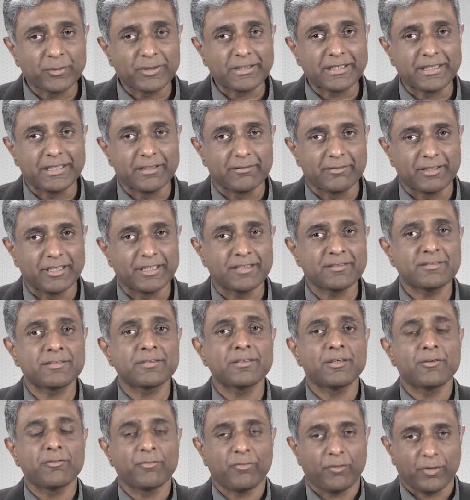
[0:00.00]
would give us
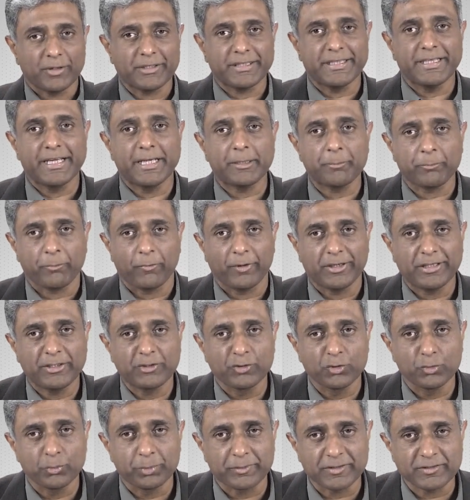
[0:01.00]

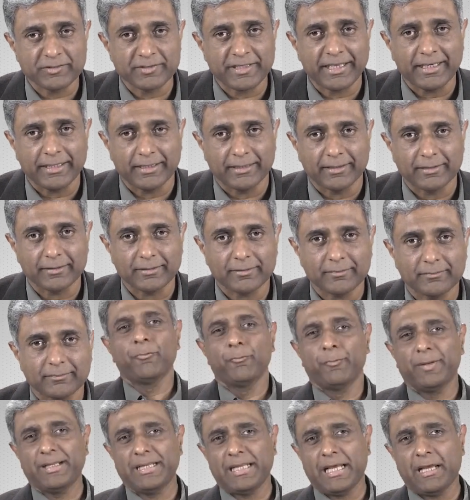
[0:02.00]
48.2%.
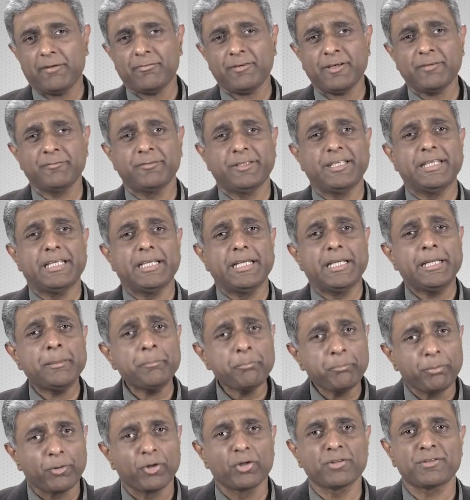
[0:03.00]
Whenever we
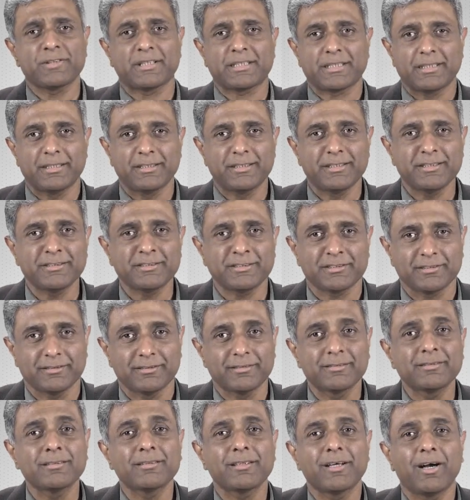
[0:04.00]
impose a
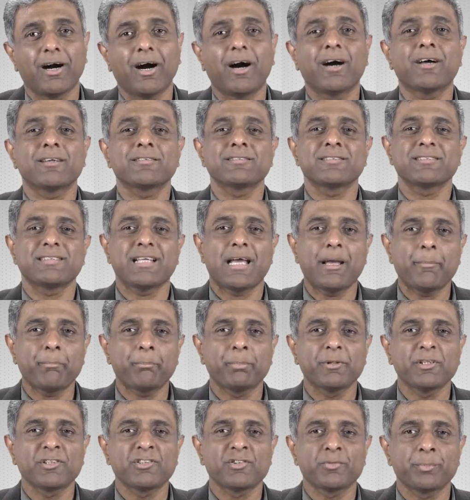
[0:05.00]
condition, our
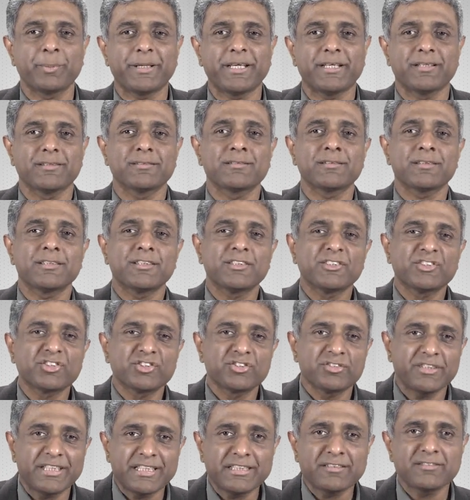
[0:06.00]
sample space
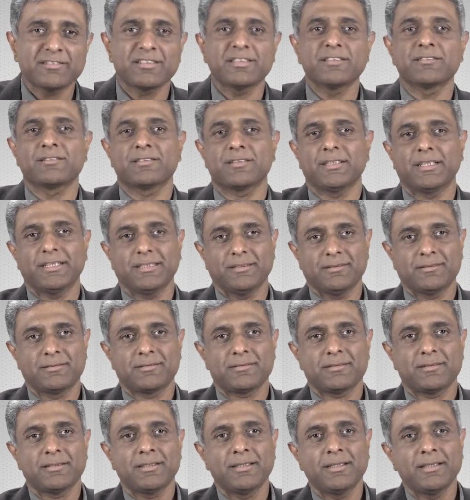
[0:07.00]
shrinks in
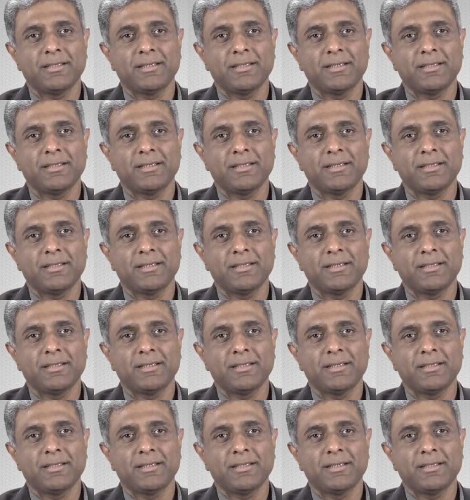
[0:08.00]
size.